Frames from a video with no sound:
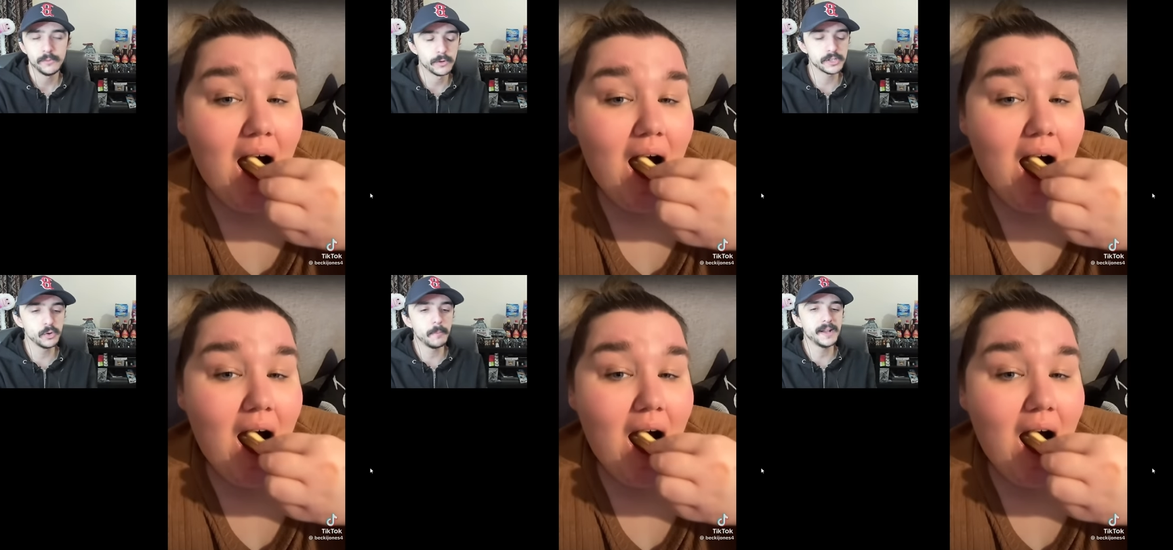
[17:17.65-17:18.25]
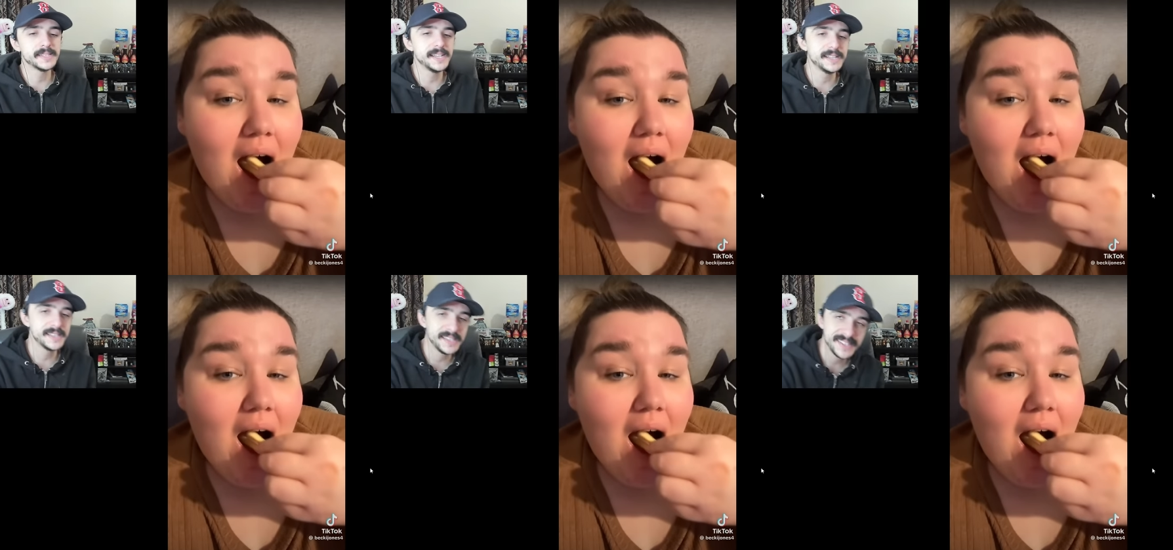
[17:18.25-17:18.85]
Speaker 1: Weren't you about to
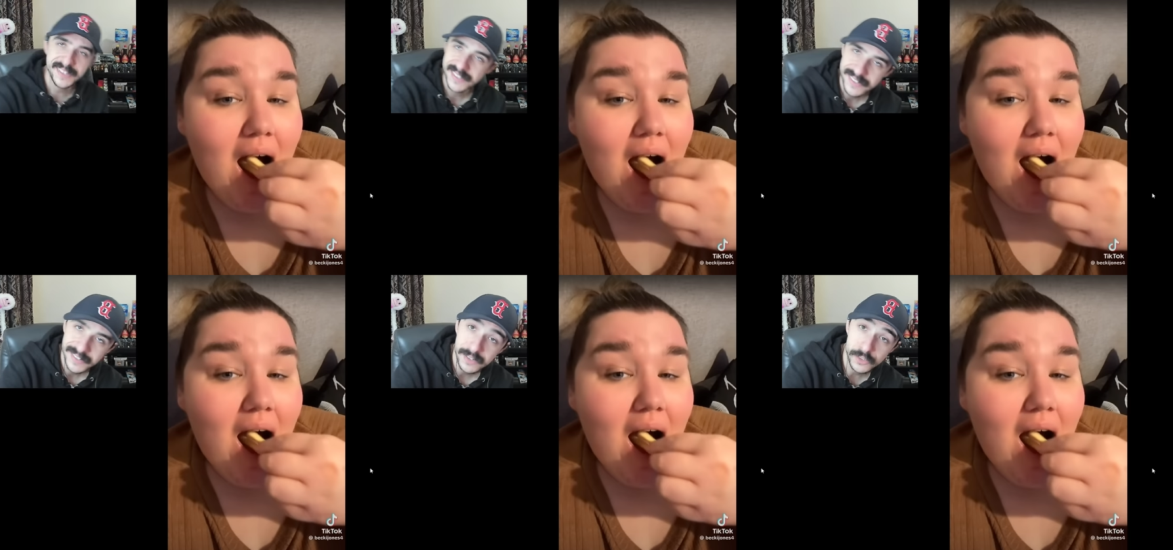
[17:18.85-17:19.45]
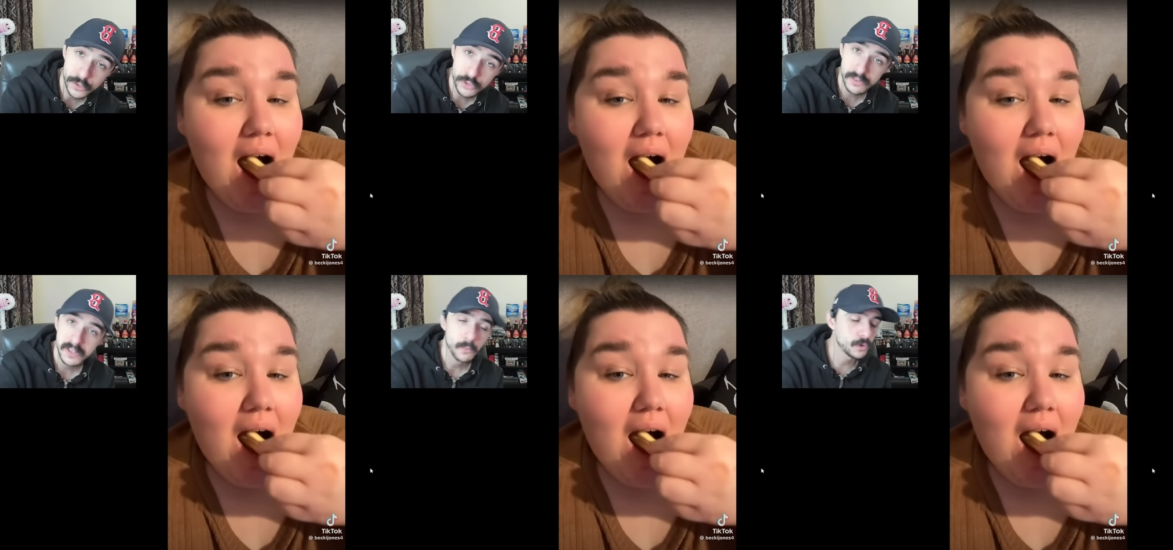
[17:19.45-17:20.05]
get the
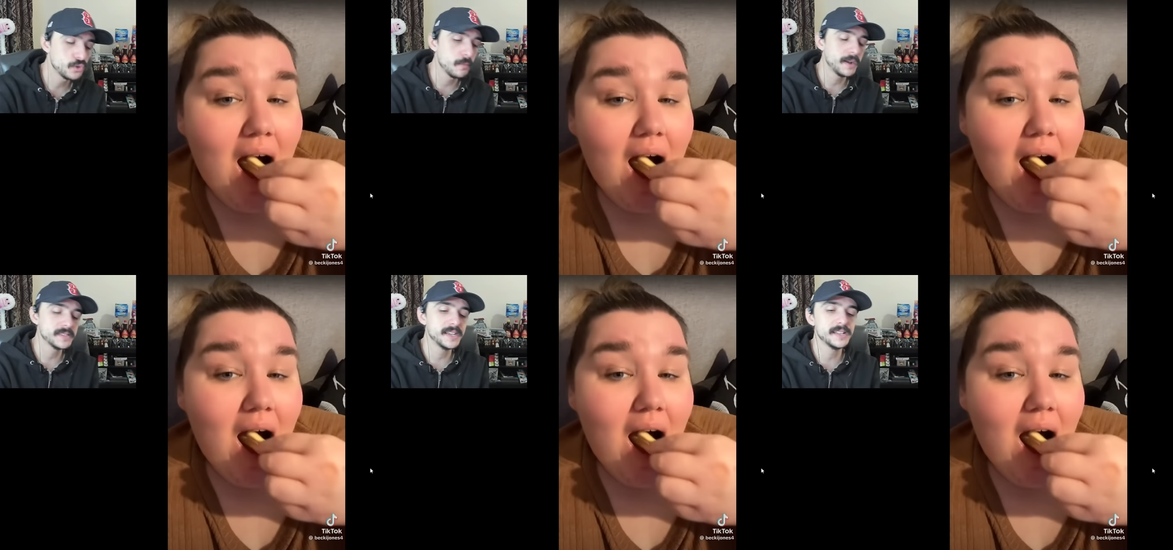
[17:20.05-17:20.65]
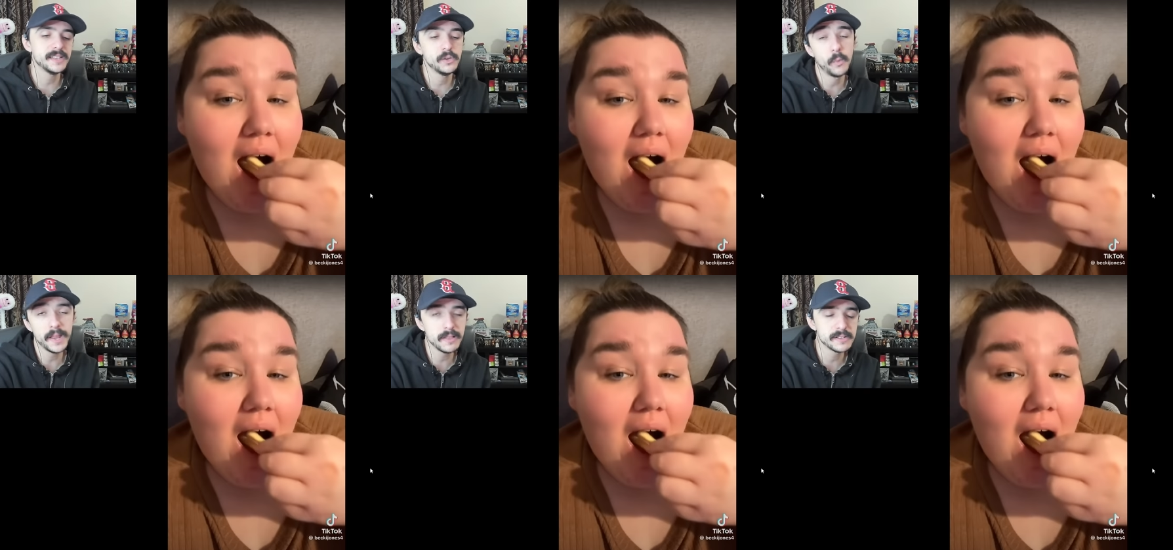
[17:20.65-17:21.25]
surgery? Weren't you about to get the
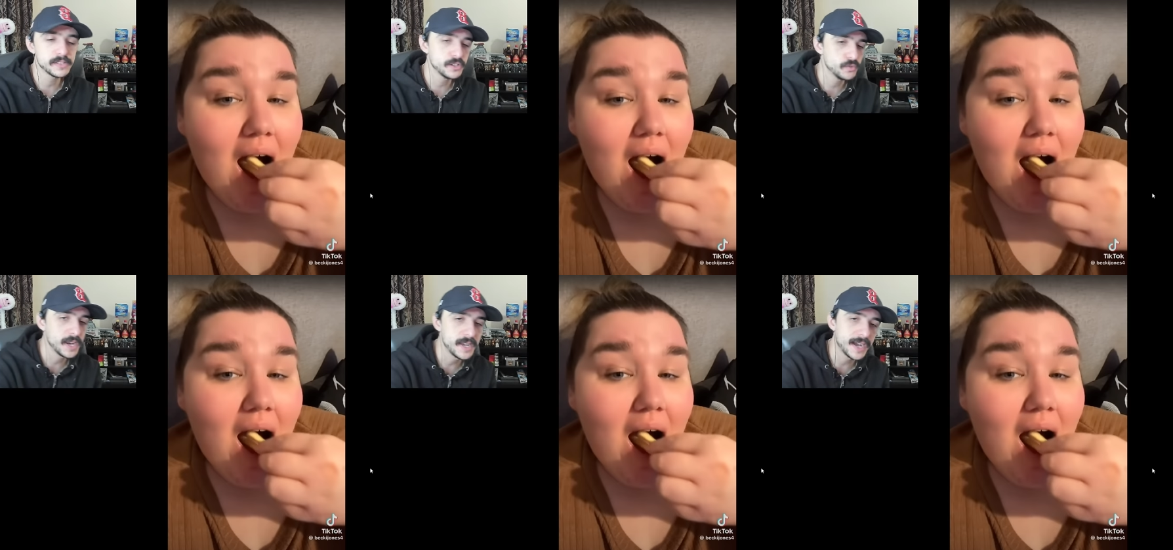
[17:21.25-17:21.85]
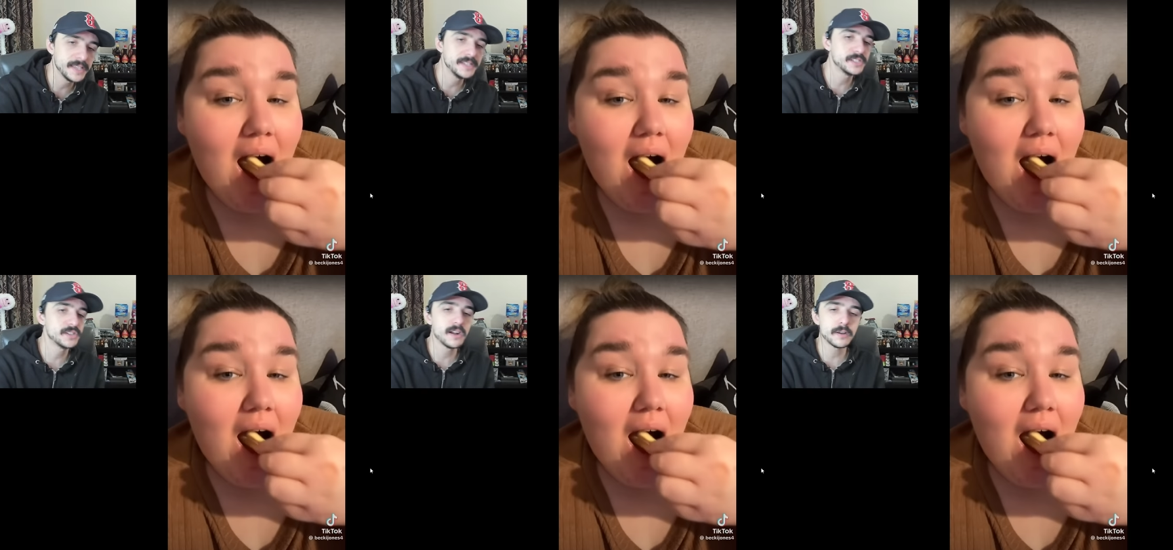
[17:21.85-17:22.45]
weight loss surgery? And now you just
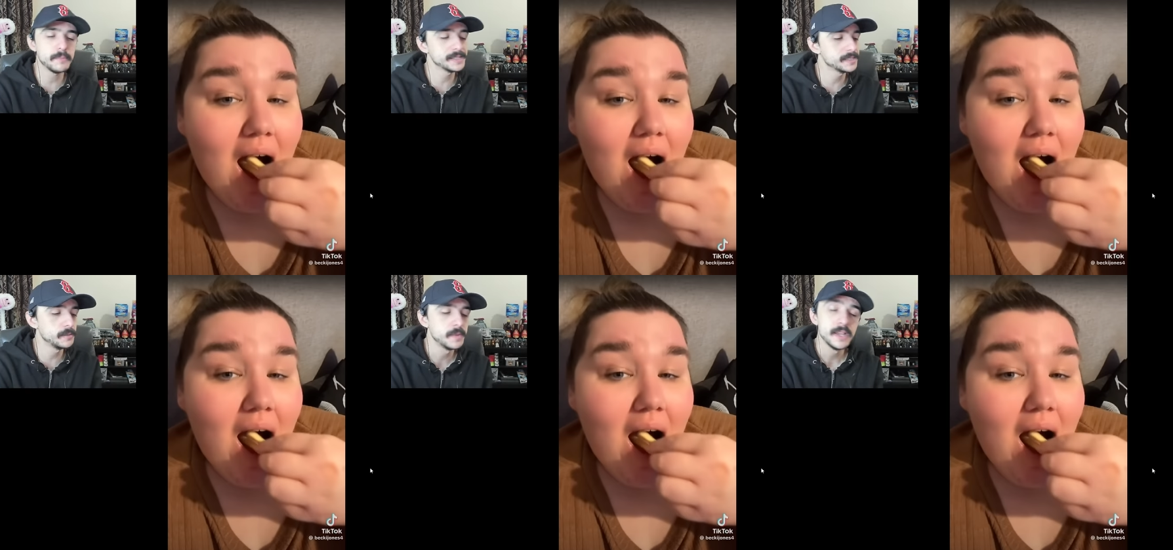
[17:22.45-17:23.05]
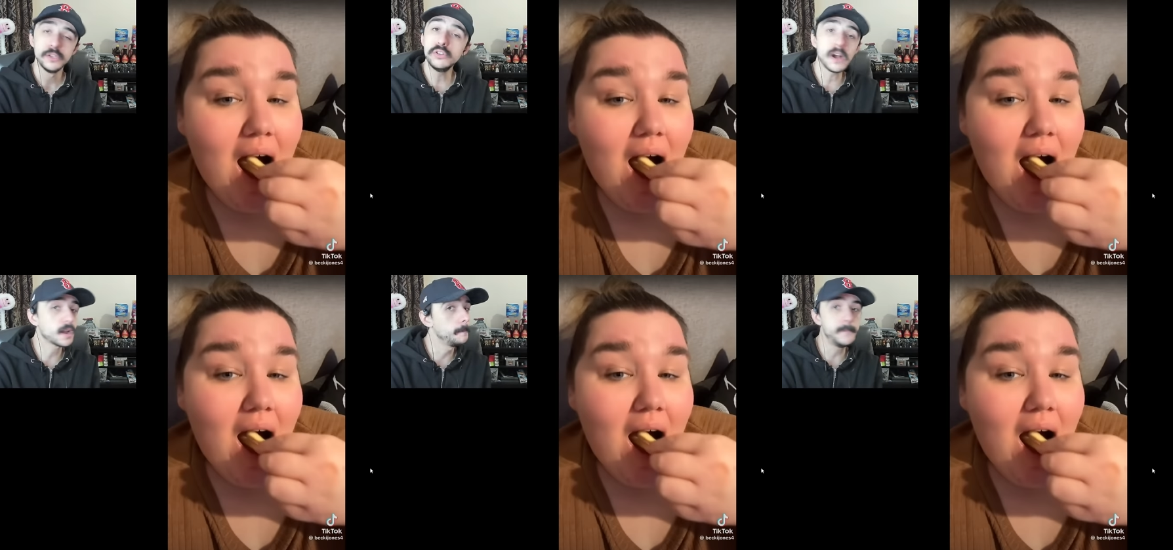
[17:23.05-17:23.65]
talk about some you
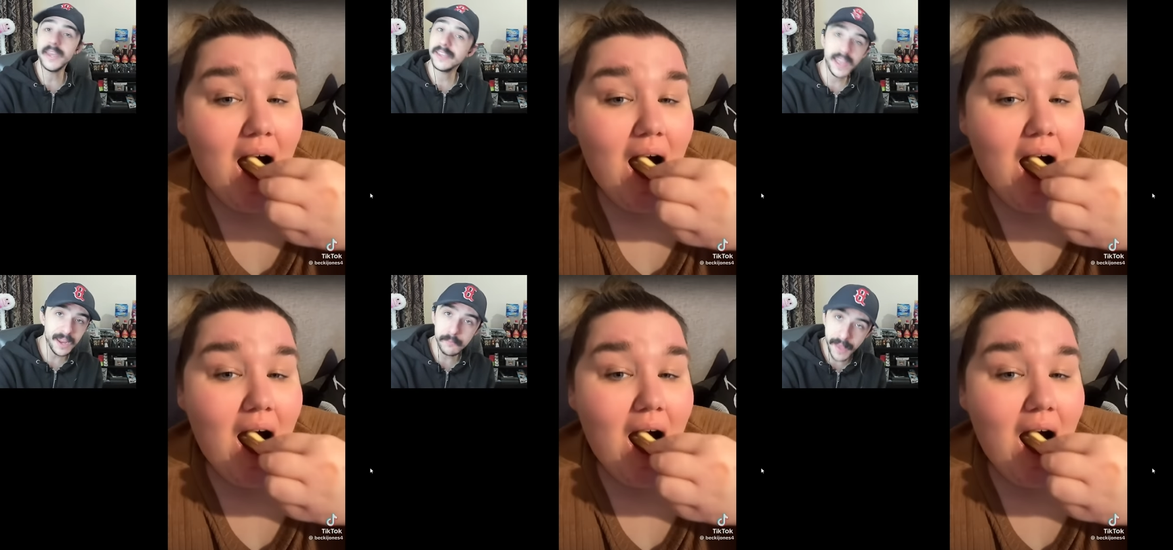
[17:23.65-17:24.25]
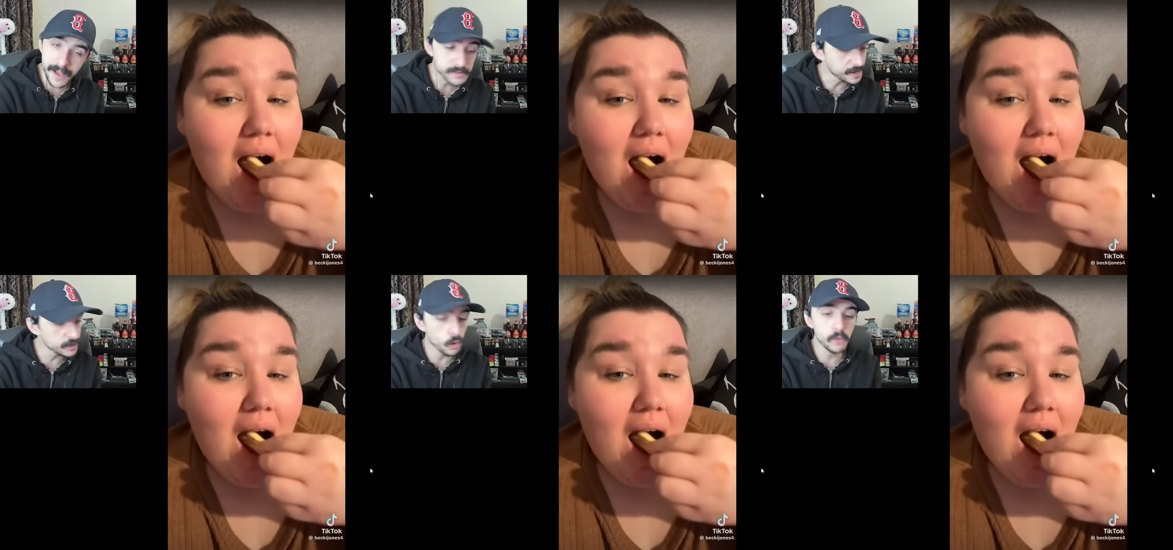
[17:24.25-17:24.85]
talking big game now. Now
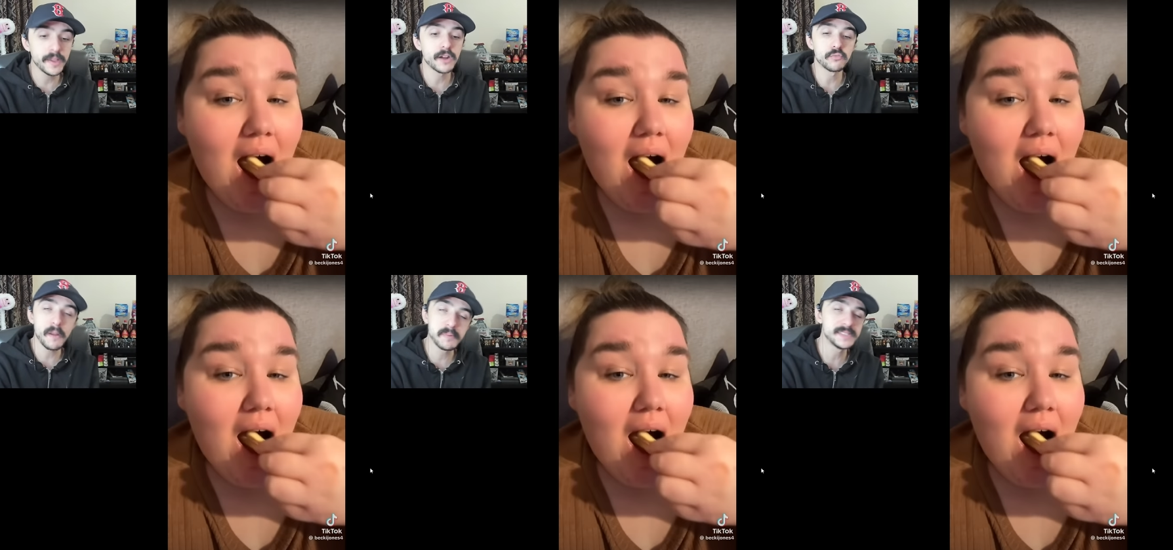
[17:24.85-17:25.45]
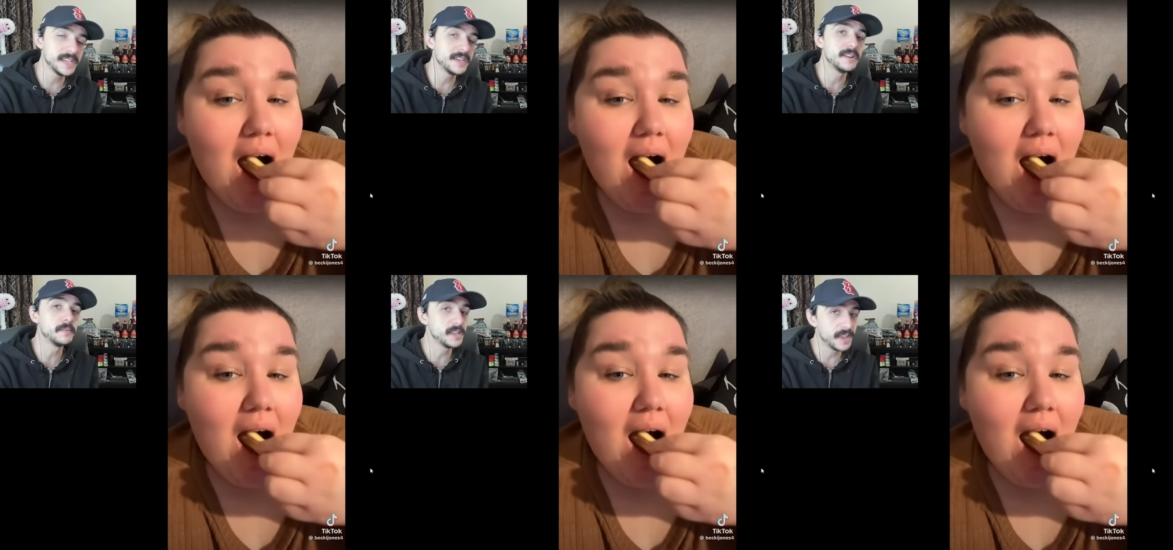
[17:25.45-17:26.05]
you over here representing the,
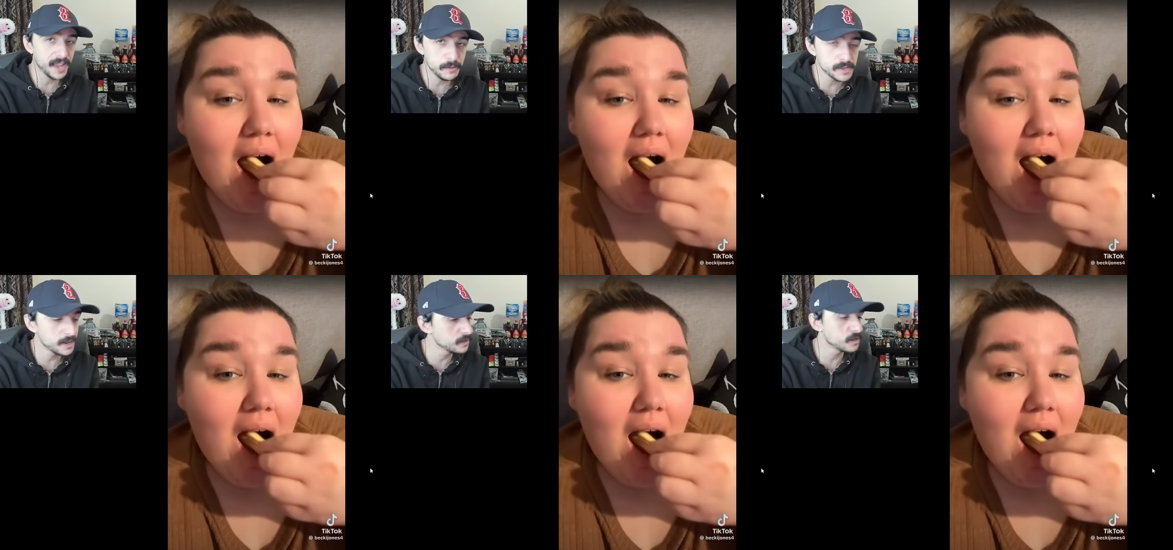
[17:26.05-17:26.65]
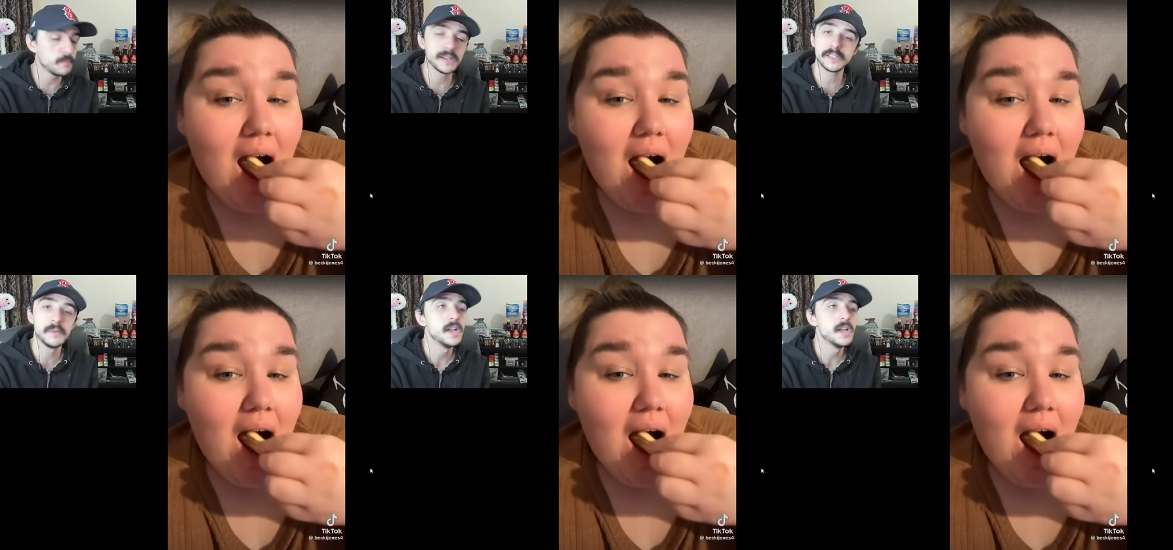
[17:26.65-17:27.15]
the games out here talking about some,